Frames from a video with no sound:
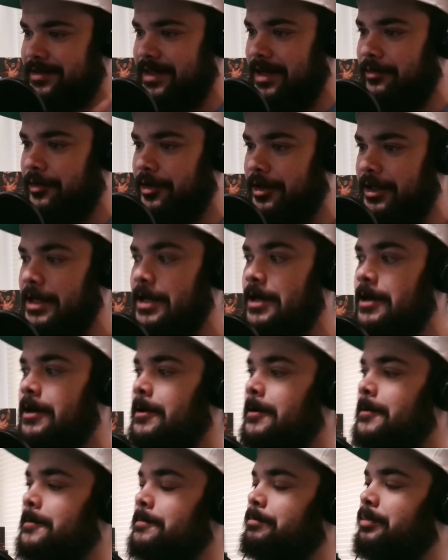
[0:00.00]
Not really.
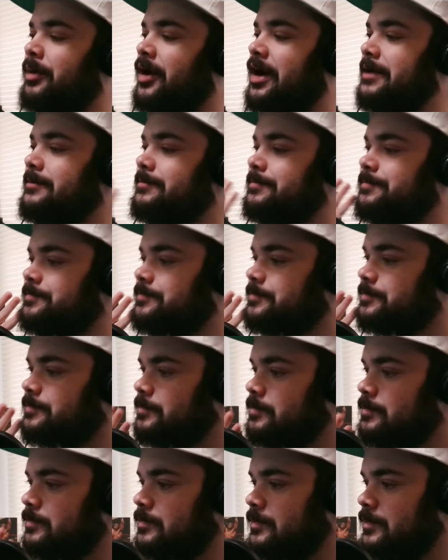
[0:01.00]
But
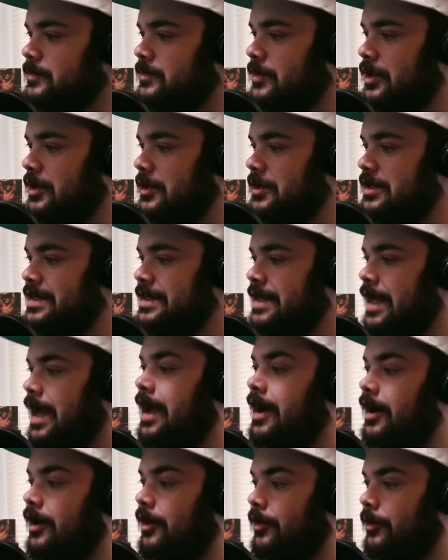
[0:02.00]

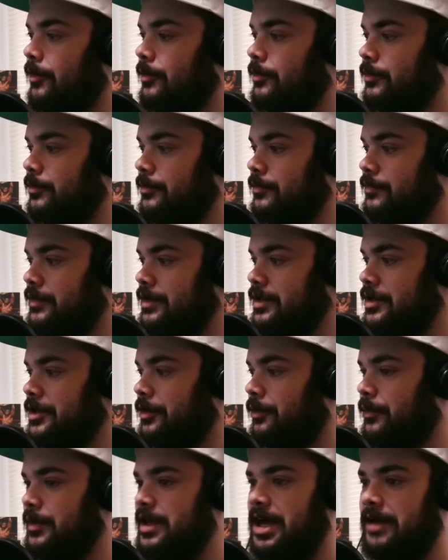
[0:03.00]
now, you
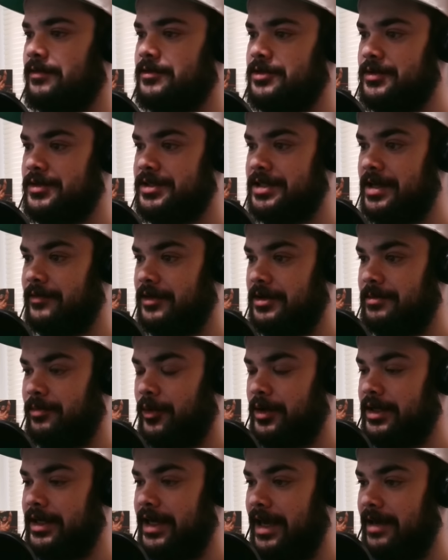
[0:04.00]
know, we have two
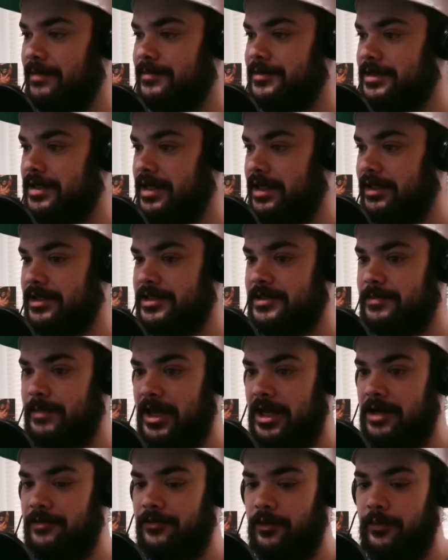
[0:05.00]
70-point games in the
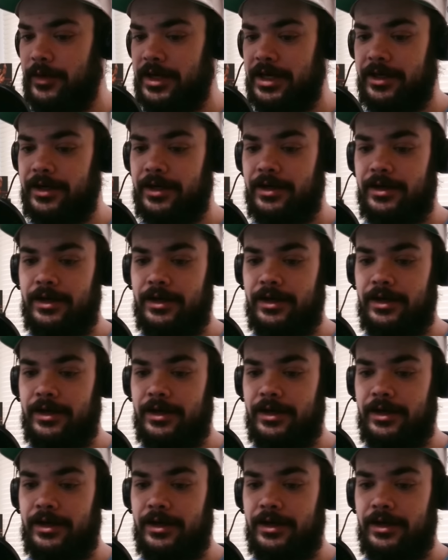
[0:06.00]
span of a week.